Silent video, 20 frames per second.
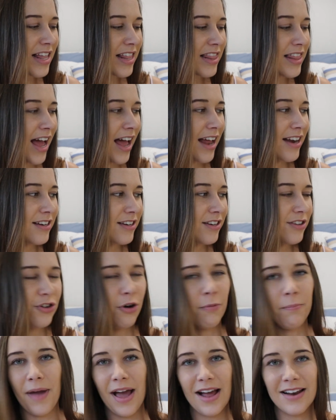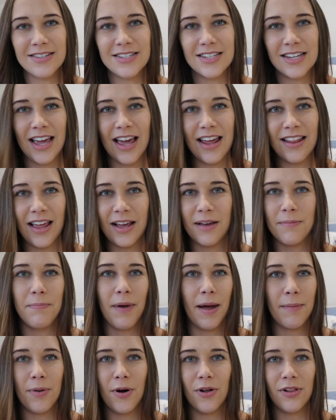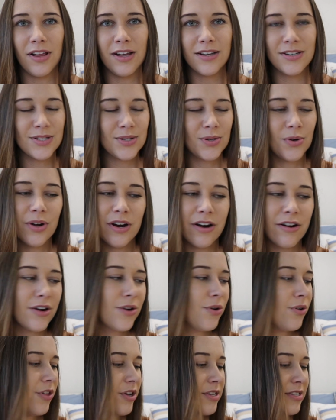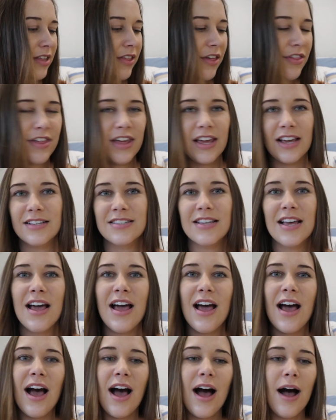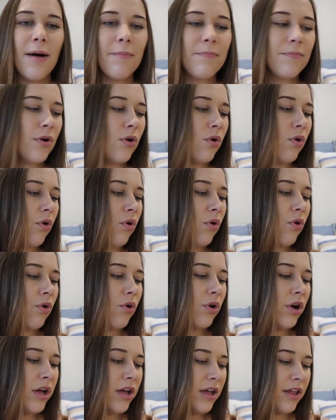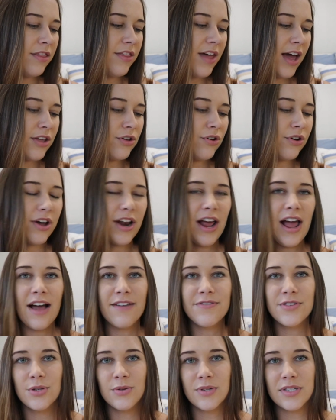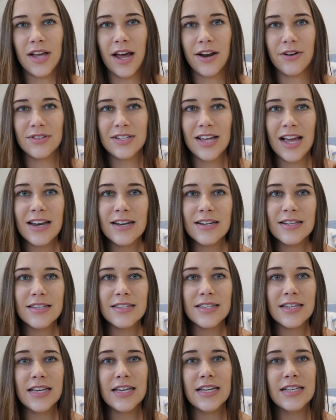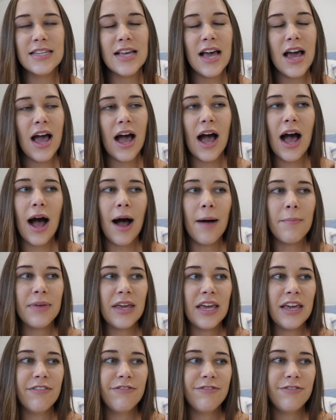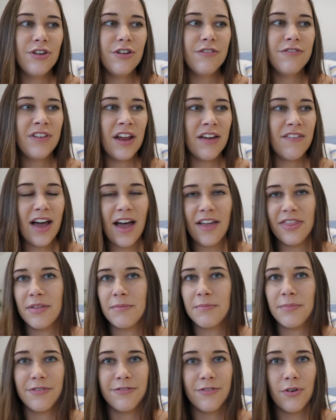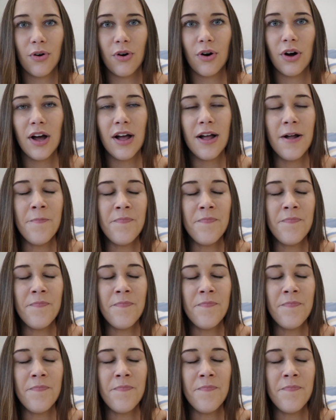that you're bound to get like bipolar disorder and all those other things, or that you're going to have suicidal tendencies, if you've never had them before.